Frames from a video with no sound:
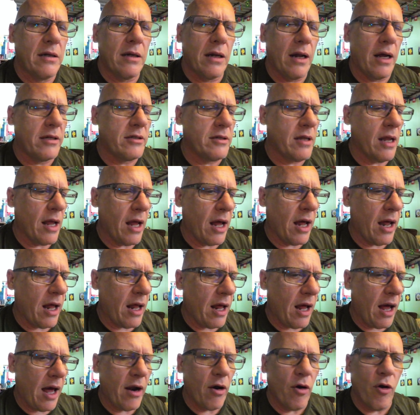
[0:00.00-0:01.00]
Not, uh,
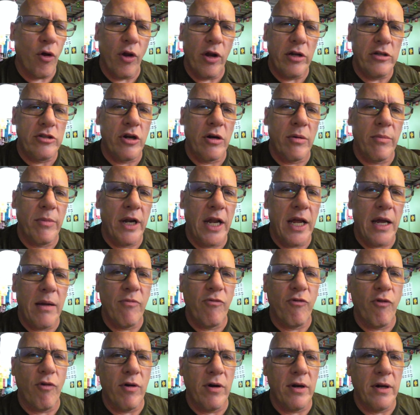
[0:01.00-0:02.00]
I don't know the German name
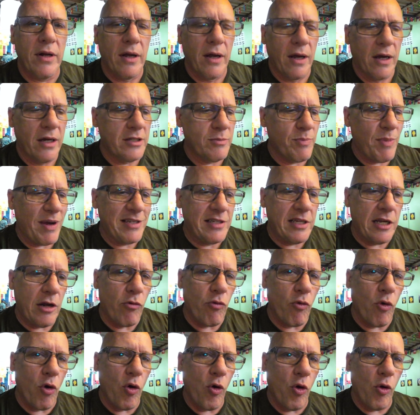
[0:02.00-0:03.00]
for it. It's basically a
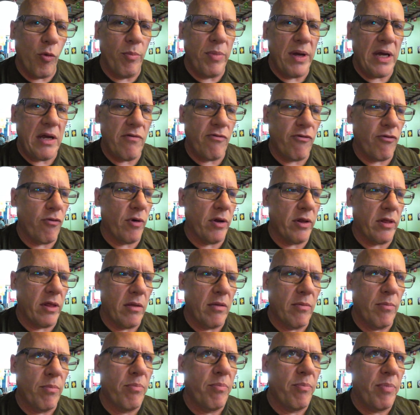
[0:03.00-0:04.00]
roll beef with
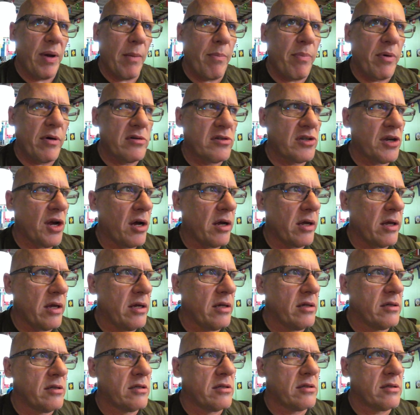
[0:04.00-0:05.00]
peppers,
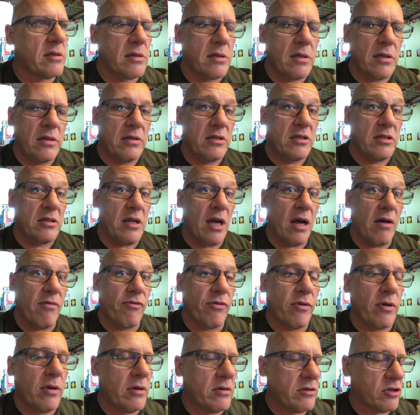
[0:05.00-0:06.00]
onions, stuff.
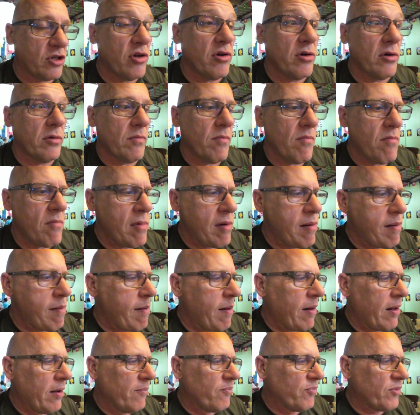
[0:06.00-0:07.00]
It's good.
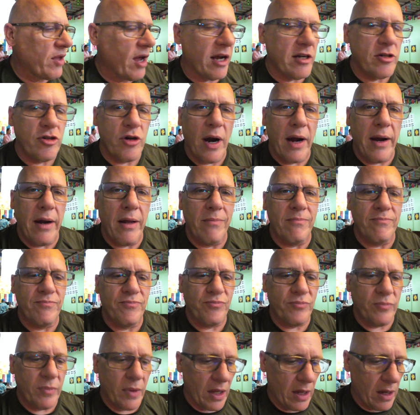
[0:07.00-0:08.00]
I tried it.
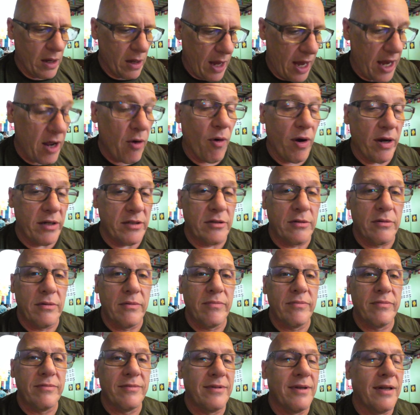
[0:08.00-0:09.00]
Anyways,
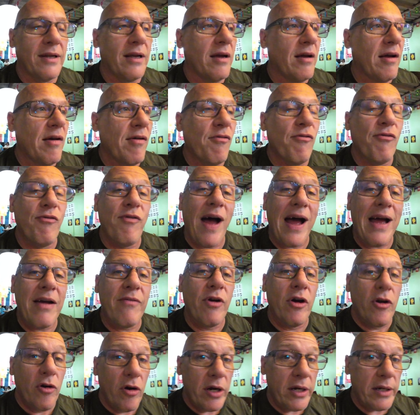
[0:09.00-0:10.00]

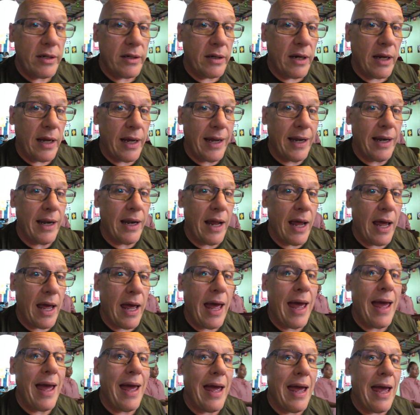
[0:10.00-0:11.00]

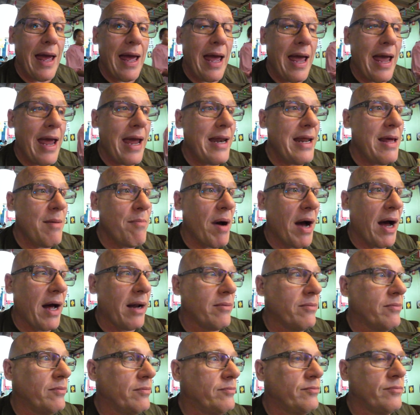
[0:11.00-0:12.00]
580
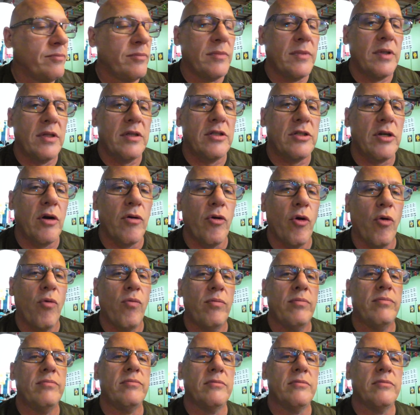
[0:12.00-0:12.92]
baht total.